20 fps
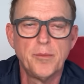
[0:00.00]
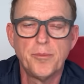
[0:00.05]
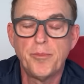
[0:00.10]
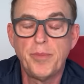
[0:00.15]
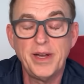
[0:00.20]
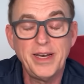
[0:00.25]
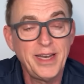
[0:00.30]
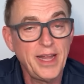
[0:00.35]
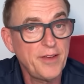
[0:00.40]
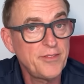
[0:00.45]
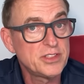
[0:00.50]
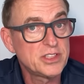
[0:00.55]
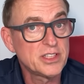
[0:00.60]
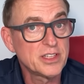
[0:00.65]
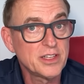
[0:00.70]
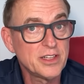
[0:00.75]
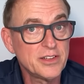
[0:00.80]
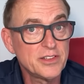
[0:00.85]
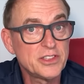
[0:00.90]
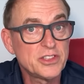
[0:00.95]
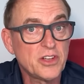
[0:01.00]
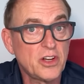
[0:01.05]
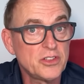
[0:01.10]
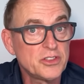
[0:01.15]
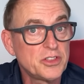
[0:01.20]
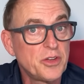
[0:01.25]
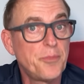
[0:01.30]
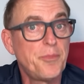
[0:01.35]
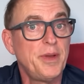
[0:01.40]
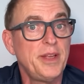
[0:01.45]
But David Sinclair has
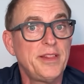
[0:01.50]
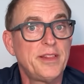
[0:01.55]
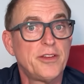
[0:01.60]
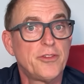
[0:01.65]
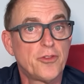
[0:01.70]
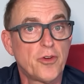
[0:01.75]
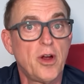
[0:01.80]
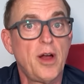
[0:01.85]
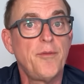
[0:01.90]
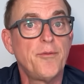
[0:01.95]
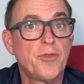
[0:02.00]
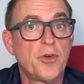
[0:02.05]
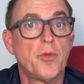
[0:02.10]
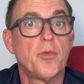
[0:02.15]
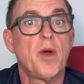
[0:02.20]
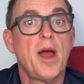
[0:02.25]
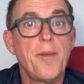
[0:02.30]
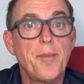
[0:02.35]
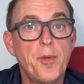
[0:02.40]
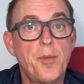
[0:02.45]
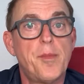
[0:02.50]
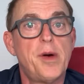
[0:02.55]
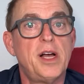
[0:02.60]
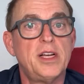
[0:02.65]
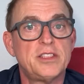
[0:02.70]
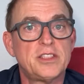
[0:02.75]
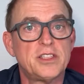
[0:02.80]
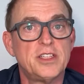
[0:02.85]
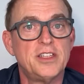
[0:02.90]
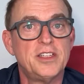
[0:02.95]
also beat the drum for
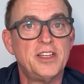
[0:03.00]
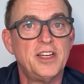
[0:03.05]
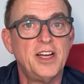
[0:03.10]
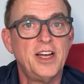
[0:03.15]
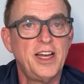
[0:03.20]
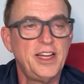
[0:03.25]
rapamycin,